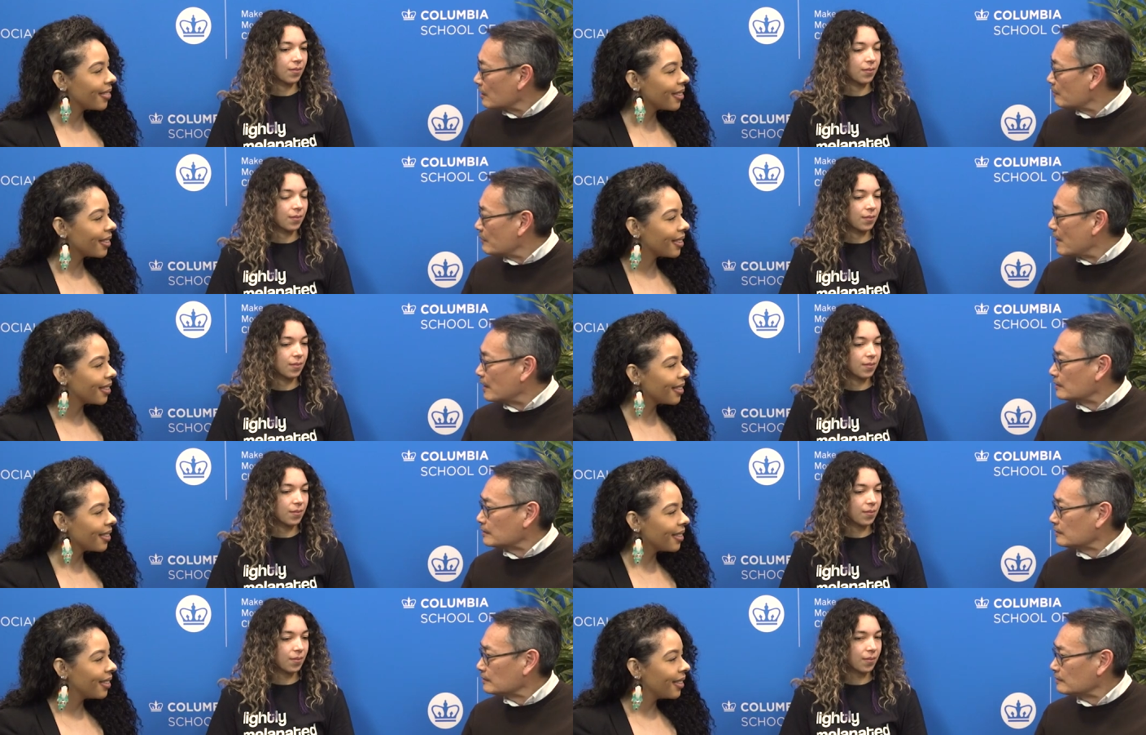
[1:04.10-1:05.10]
Speaker 1: come about?
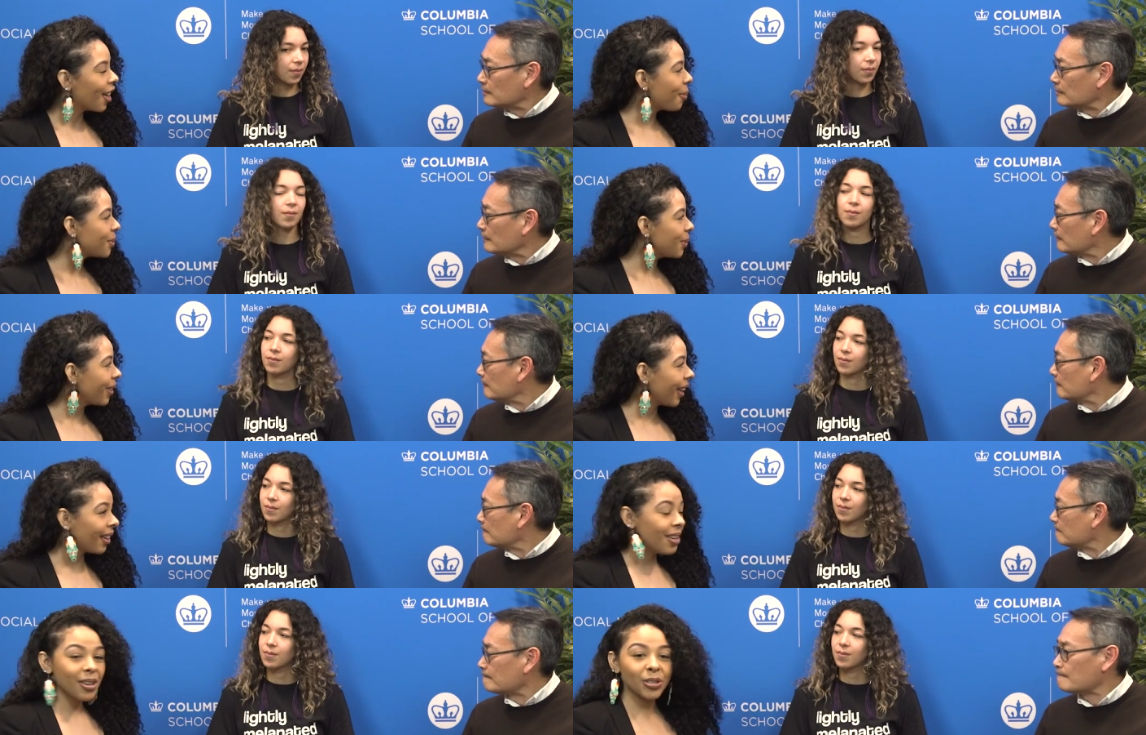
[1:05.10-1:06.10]

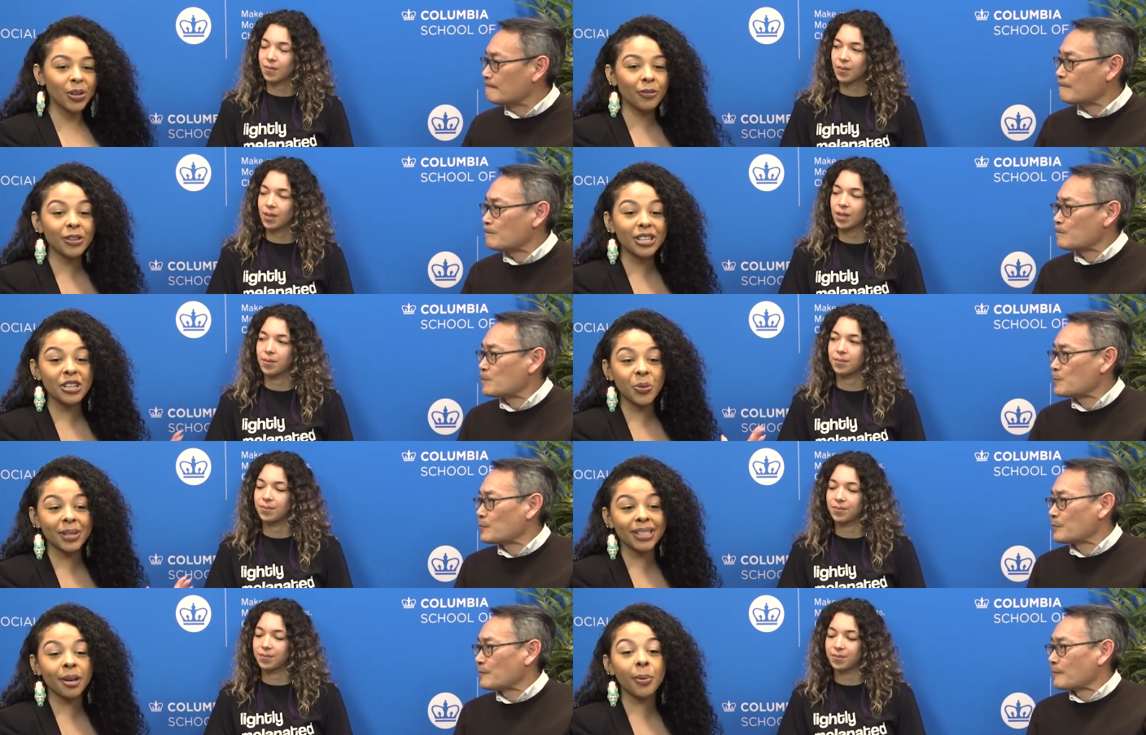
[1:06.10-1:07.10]
Speaker 2: Absolutely. So first, I just
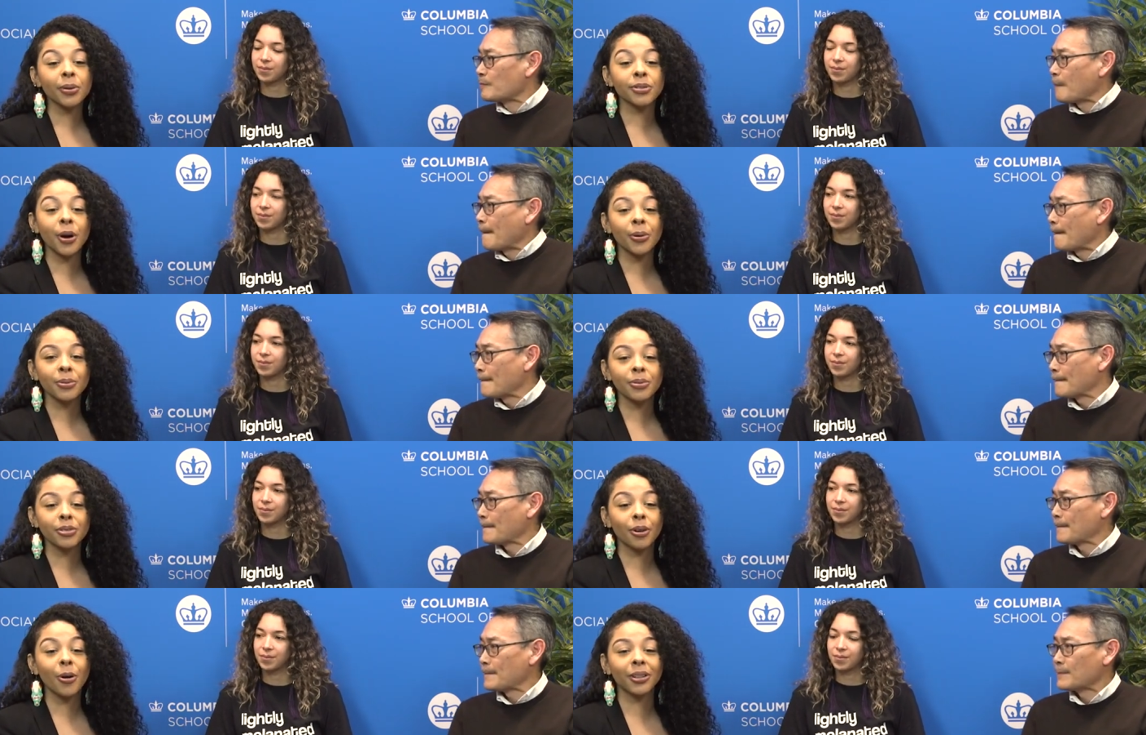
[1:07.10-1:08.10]
want to say Poso,
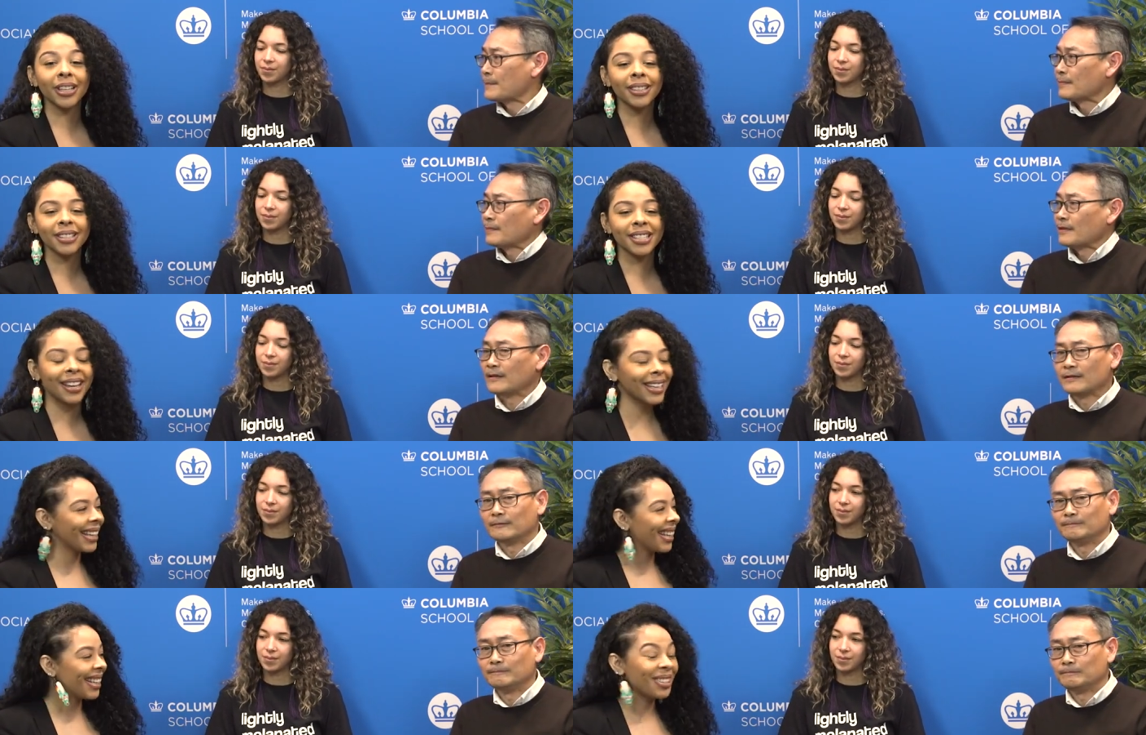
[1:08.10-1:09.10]
Sokoli, Sutton
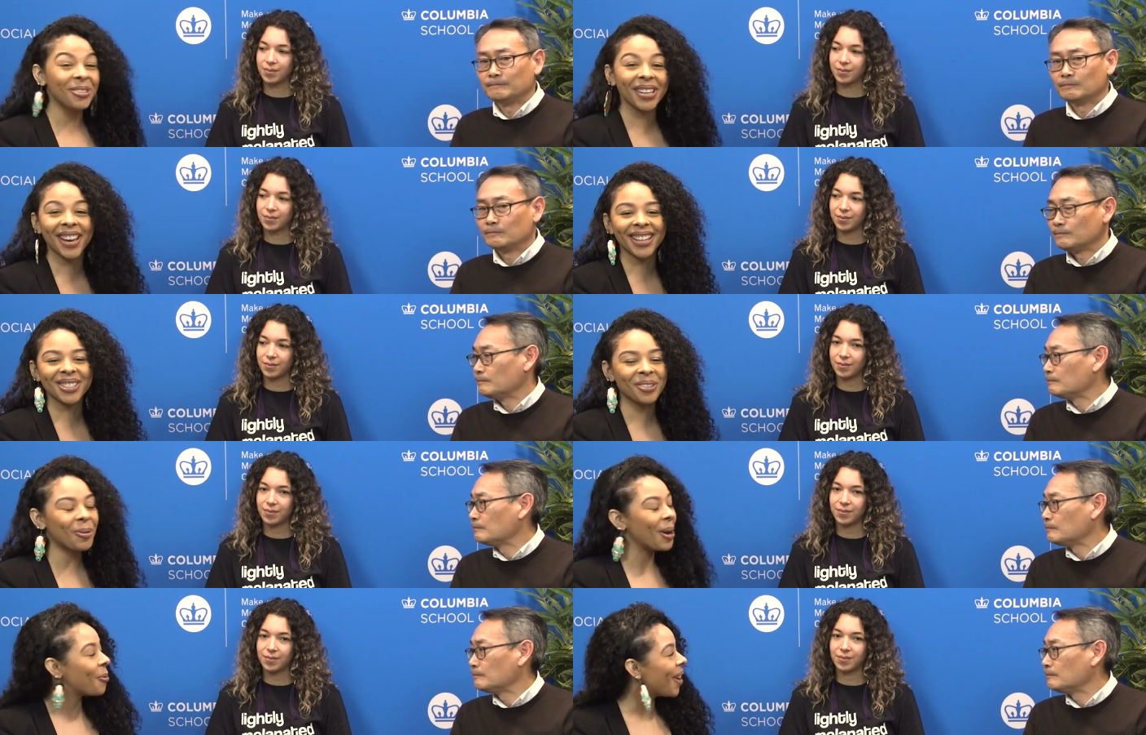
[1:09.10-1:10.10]
King, Nukyats, and
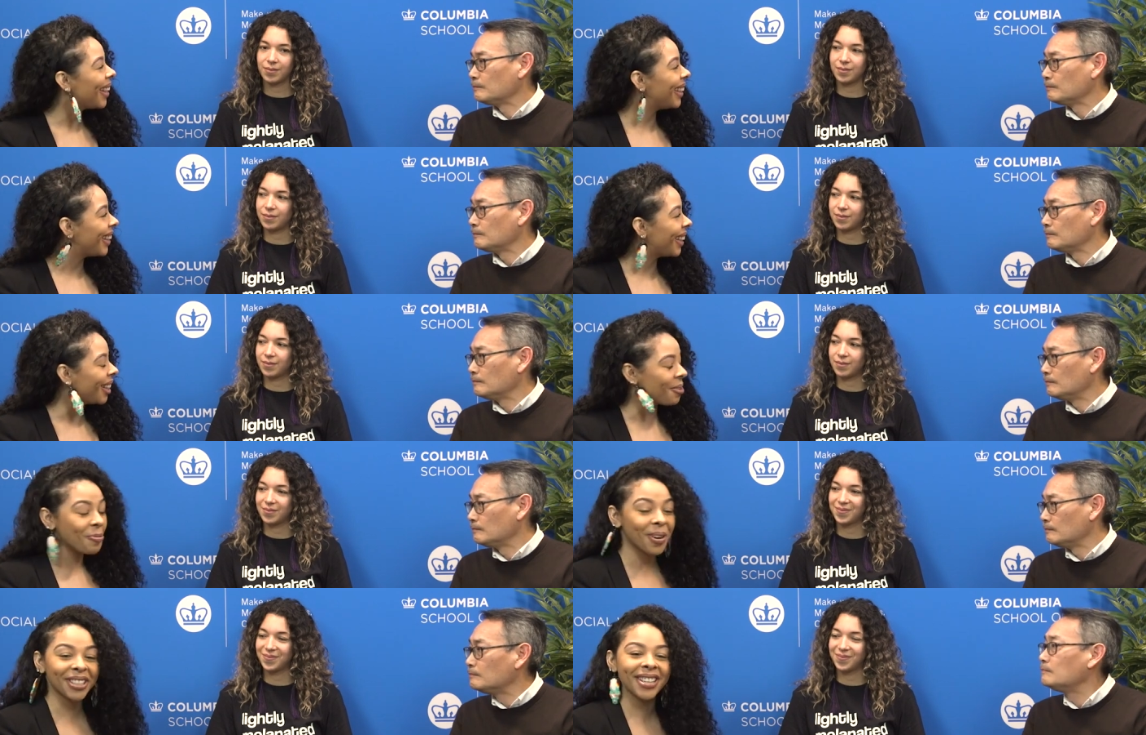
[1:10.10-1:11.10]
Gwahilwe Ni'i,
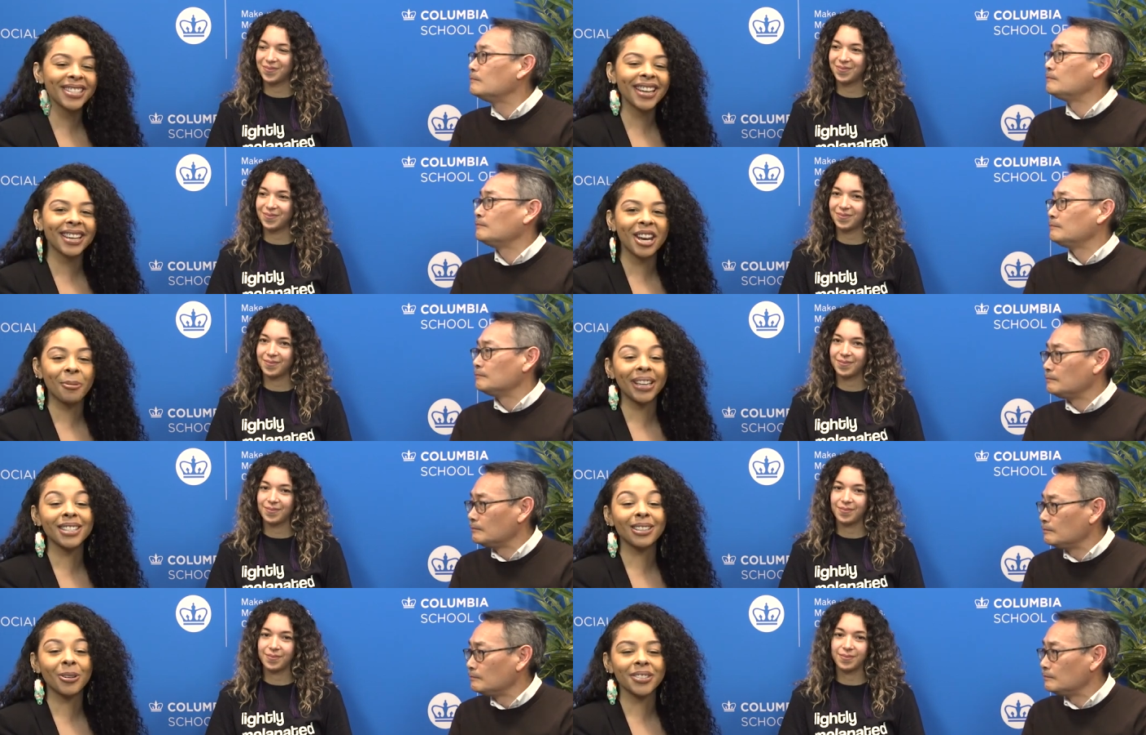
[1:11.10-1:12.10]
Waknyata,
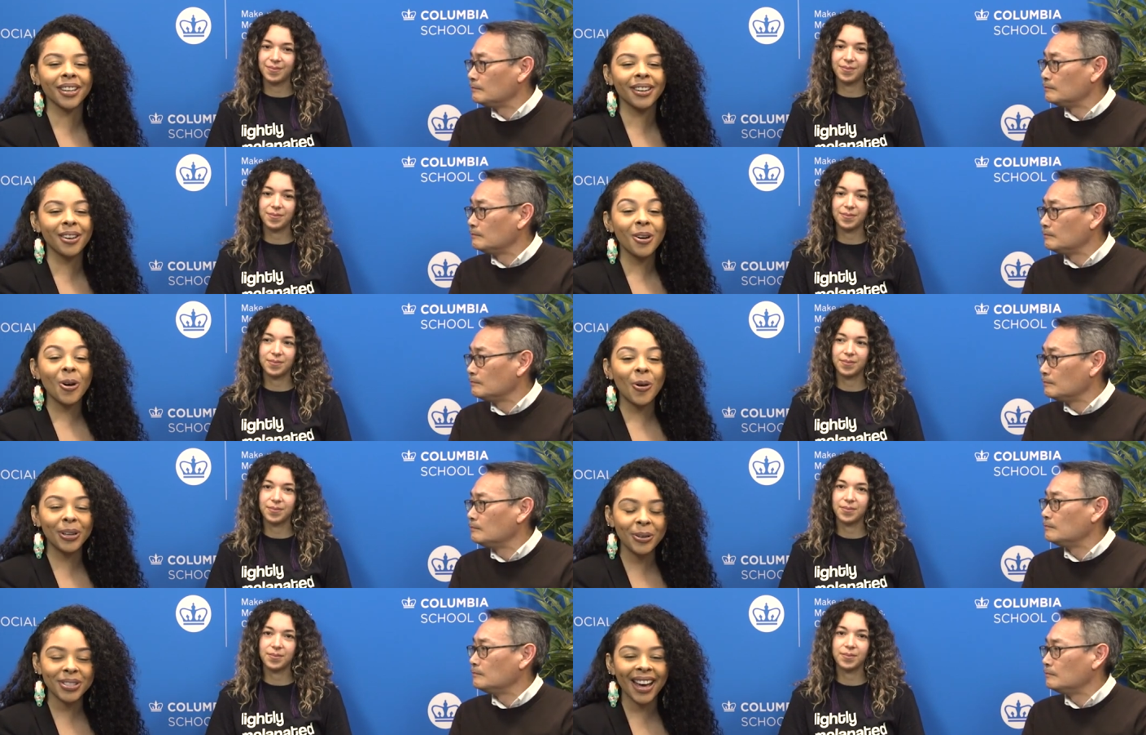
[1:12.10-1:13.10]
Nawagituota,
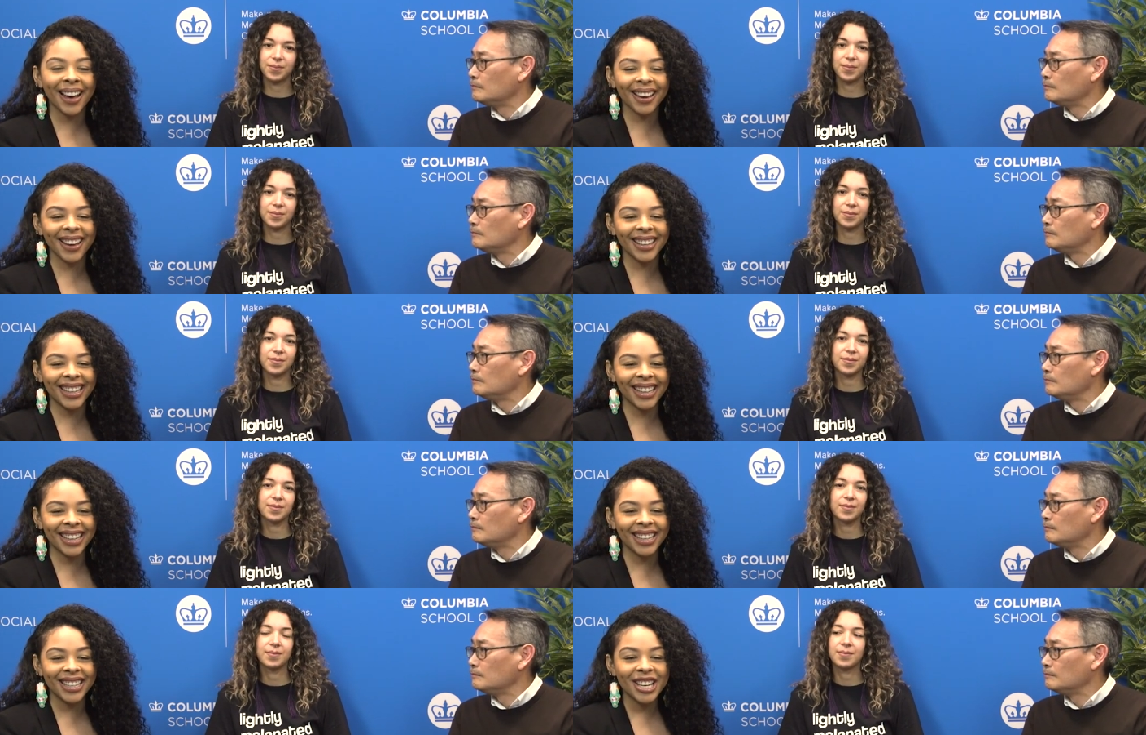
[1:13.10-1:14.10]
Oniota Aga Ni'i.